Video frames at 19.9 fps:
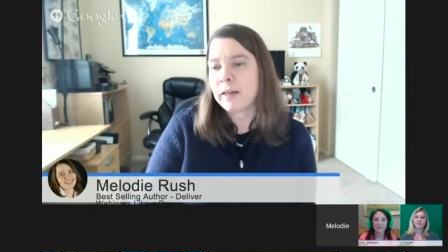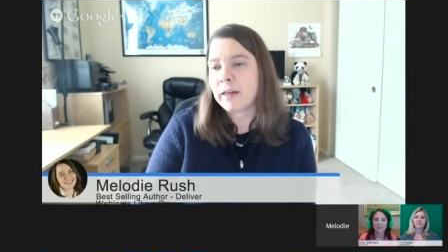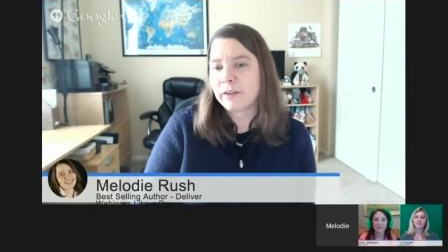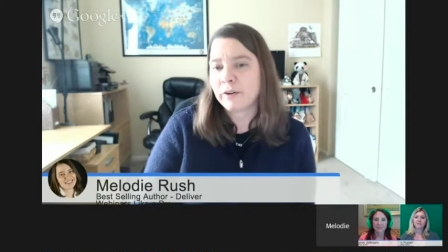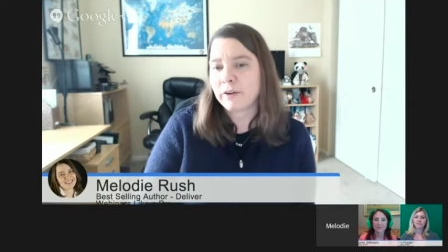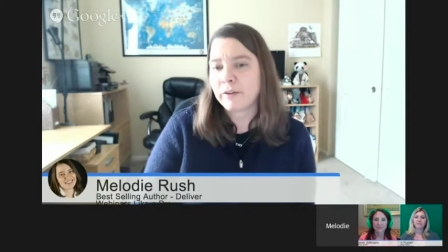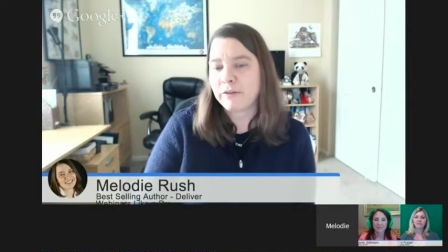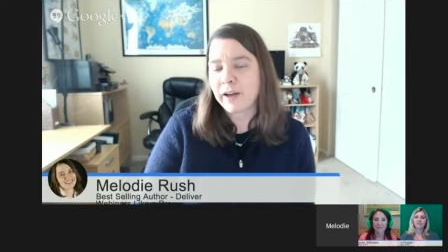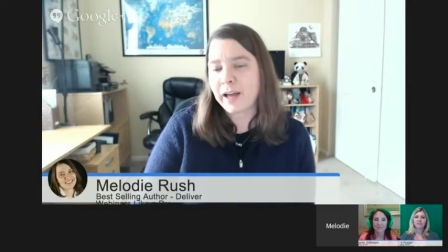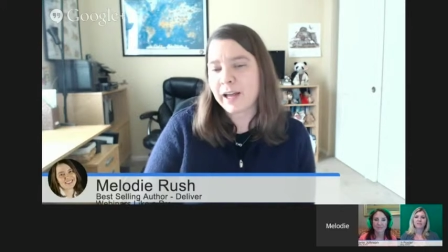
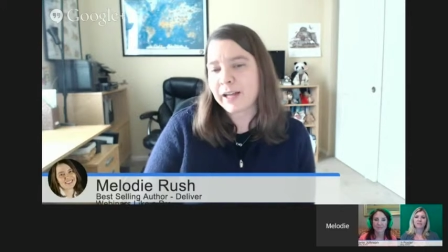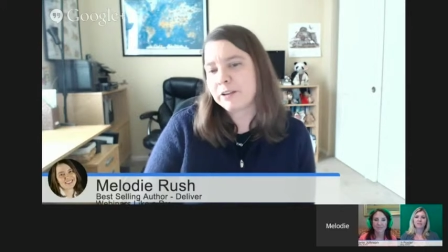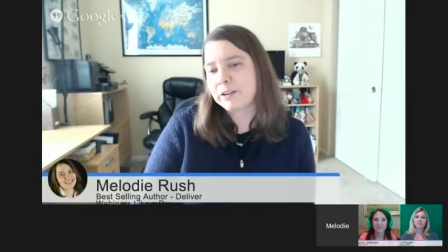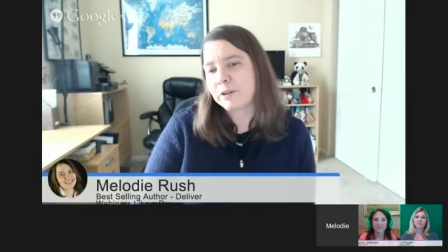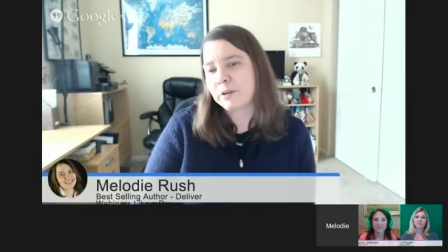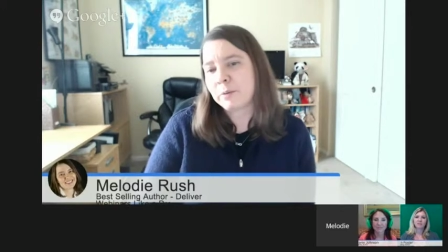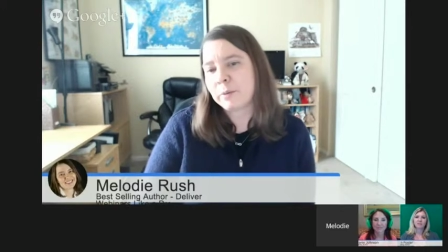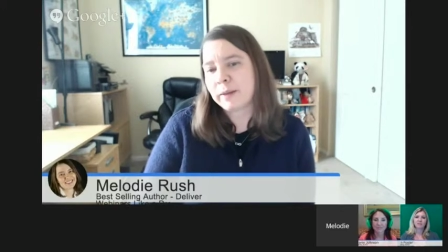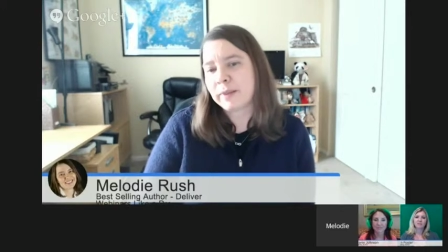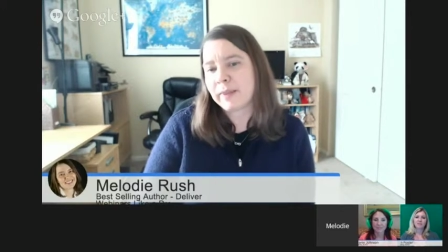they'll find
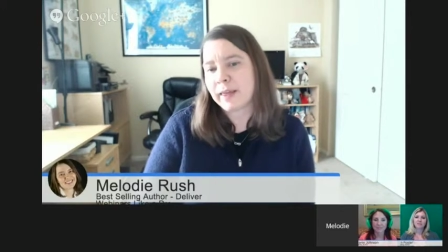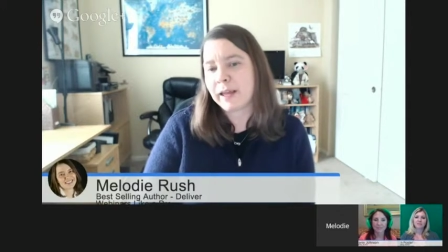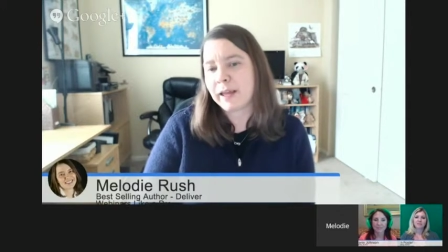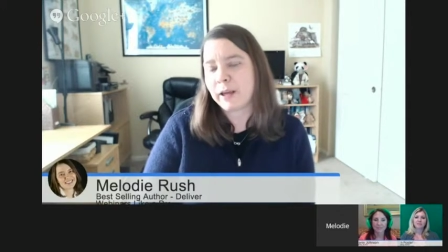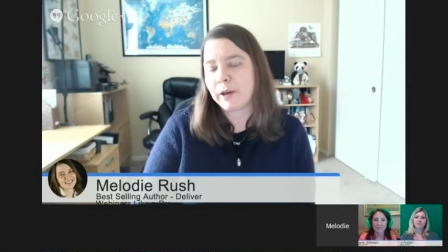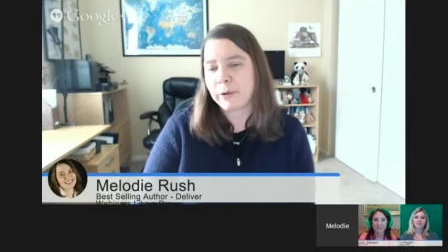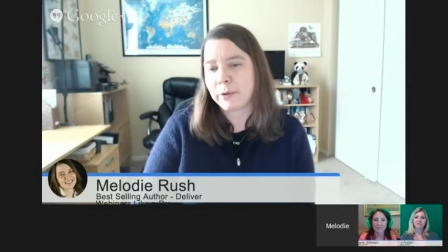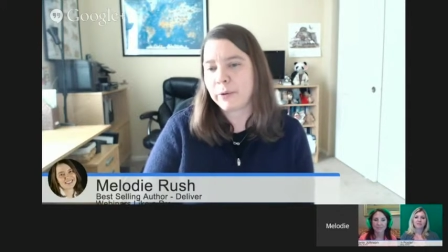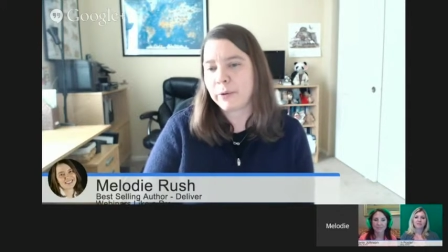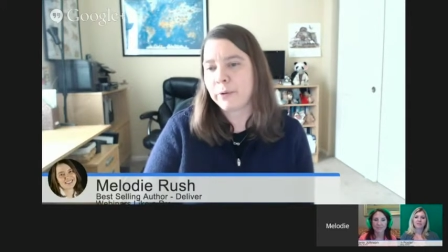you when they
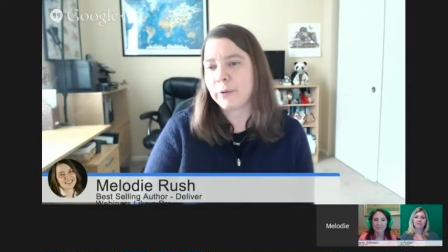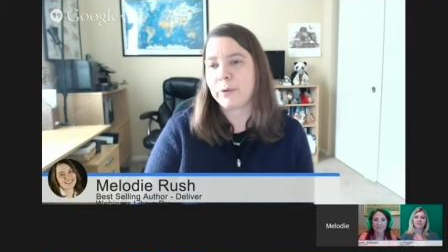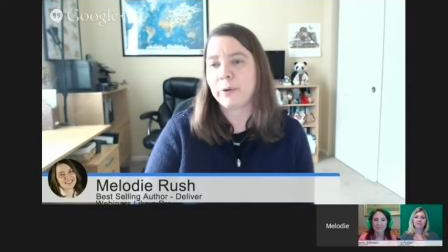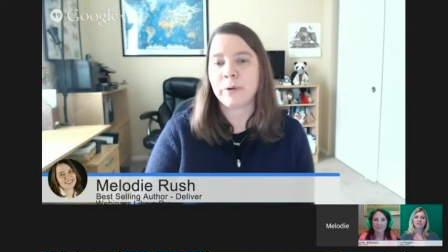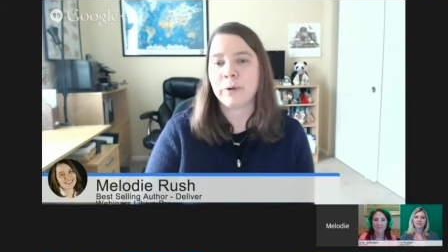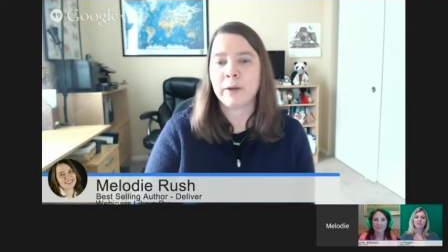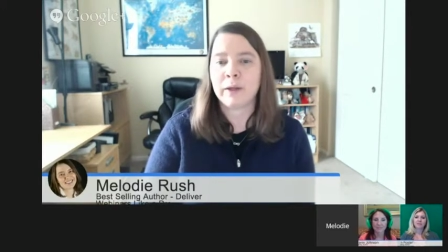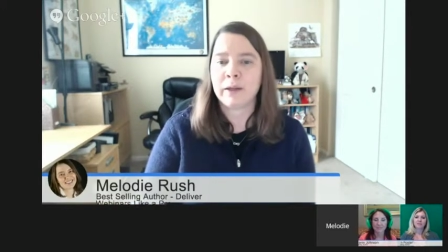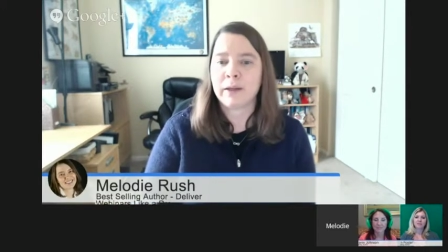Google,